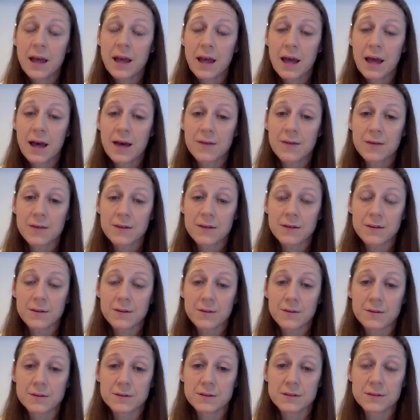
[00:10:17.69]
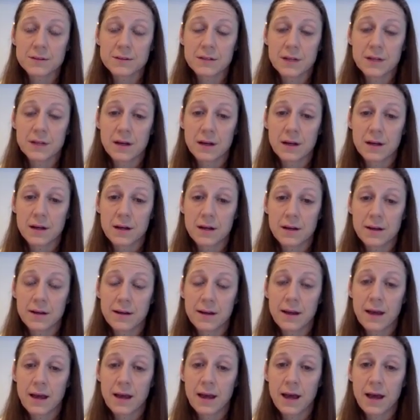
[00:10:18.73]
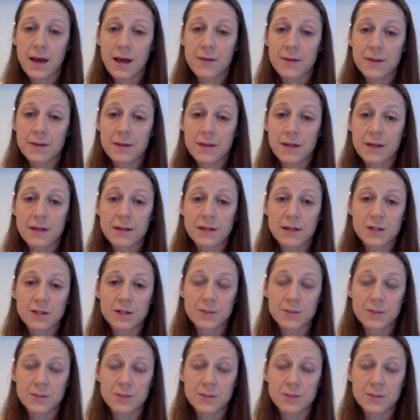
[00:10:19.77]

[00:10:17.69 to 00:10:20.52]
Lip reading: Having that